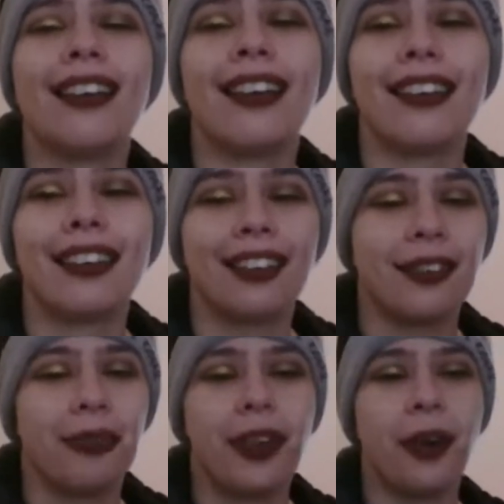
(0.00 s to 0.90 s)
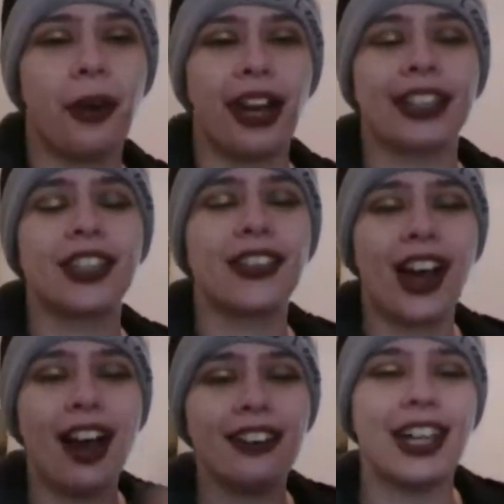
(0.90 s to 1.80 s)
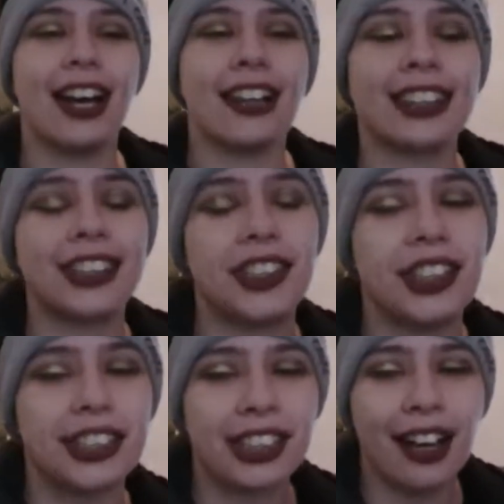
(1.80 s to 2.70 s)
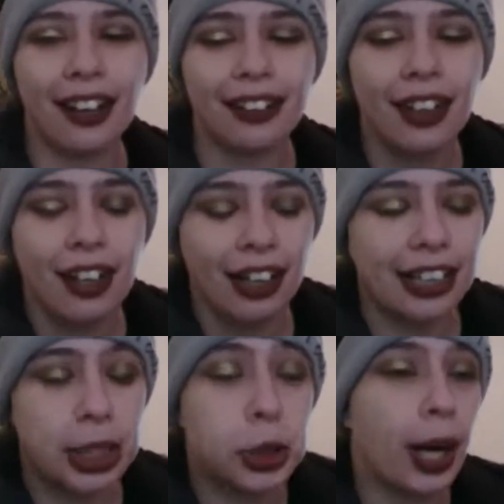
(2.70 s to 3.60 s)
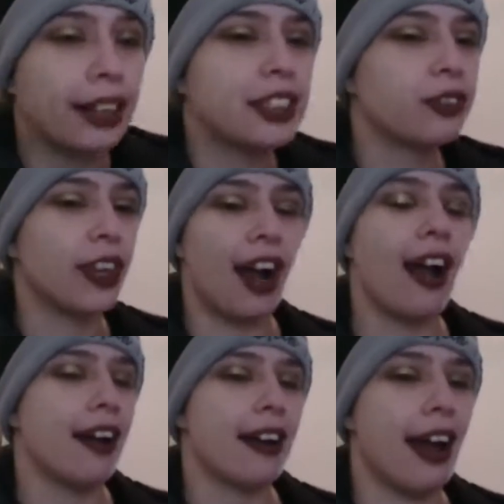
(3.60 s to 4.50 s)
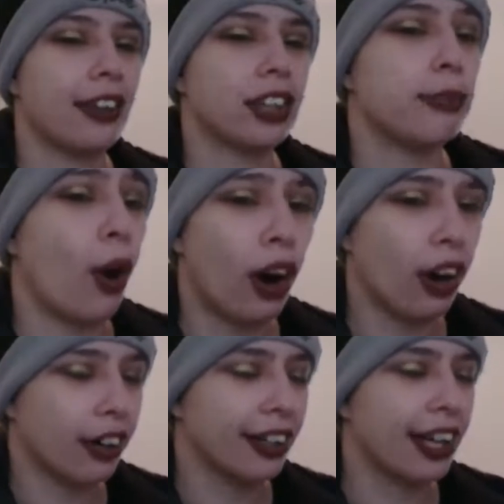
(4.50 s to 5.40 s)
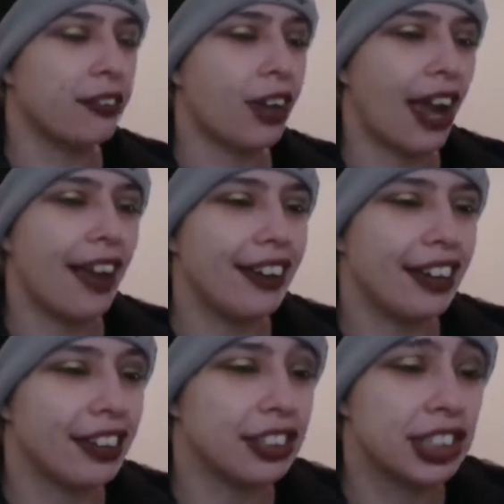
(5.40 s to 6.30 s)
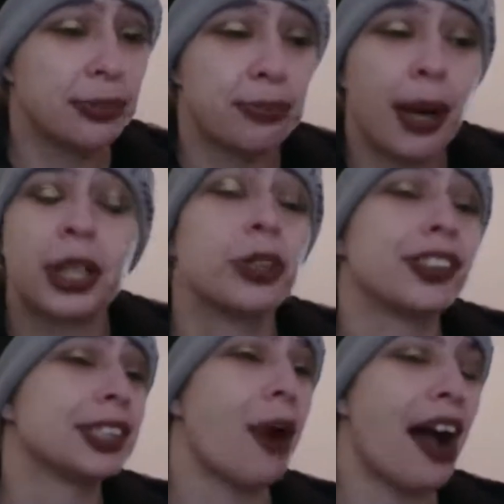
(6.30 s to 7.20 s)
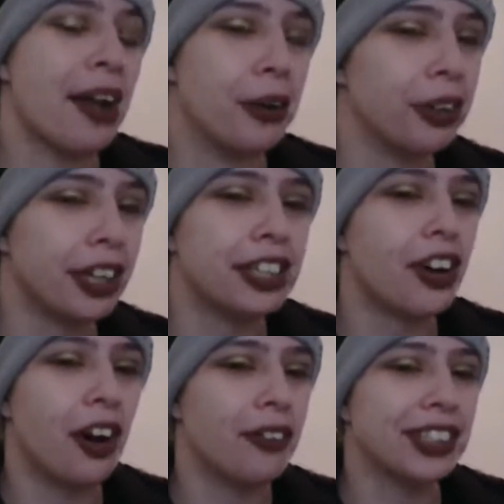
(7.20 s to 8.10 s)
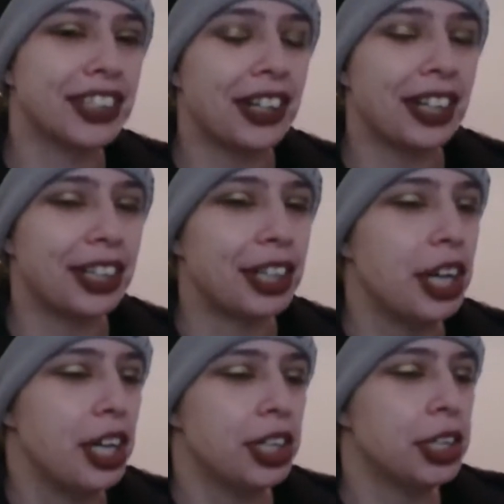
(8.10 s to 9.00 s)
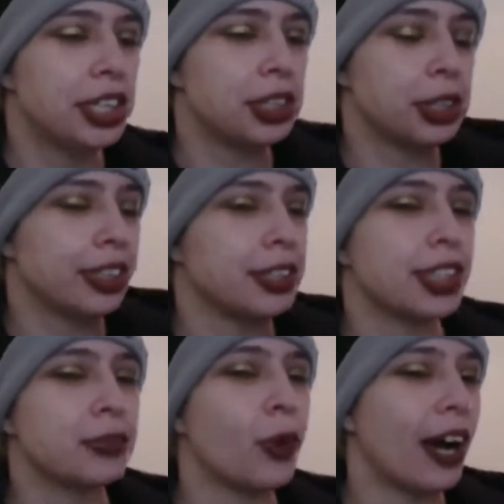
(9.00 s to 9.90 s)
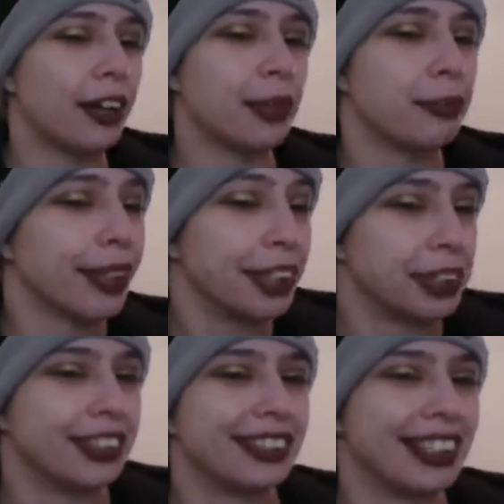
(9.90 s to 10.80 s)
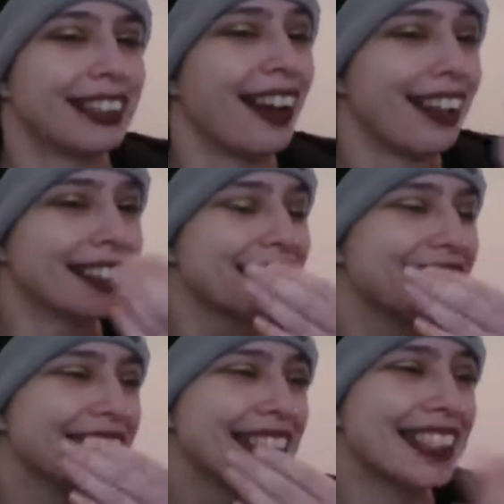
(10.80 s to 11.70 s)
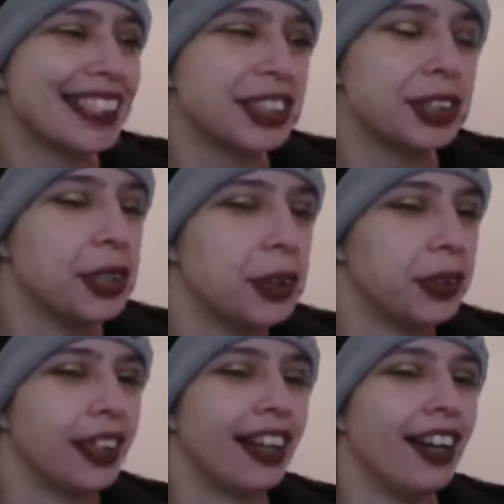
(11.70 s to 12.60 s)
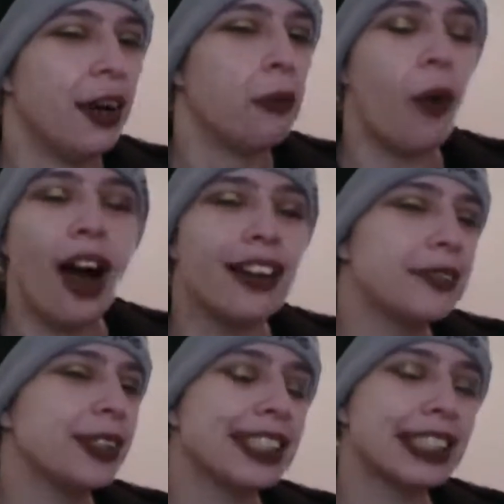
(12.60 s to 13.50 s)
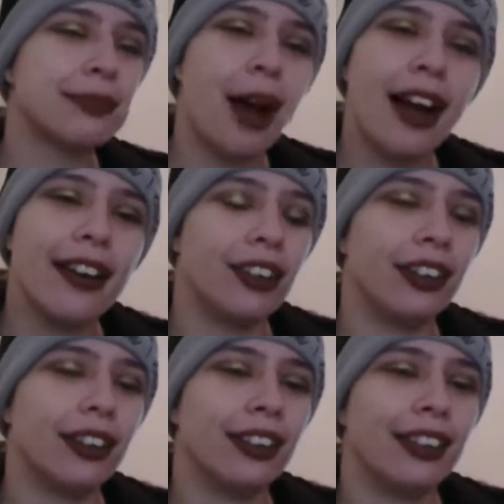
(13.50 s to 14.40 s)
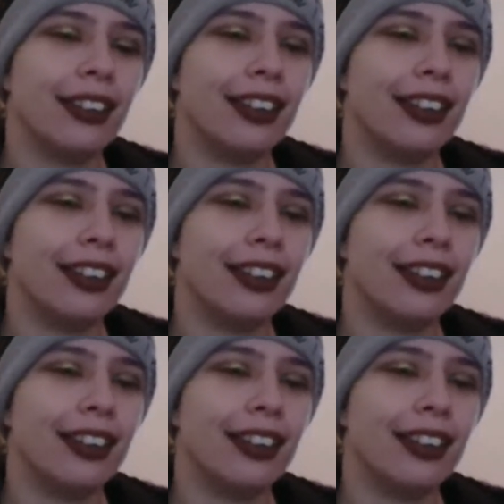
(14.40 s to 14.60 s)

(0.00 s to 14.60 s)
Like, okay, so the context is that an attractive guy at the bar gave Katie a special smile, and all of a sudden, she just wet her britches, I guess. And it's like, dude, what? It was a smile.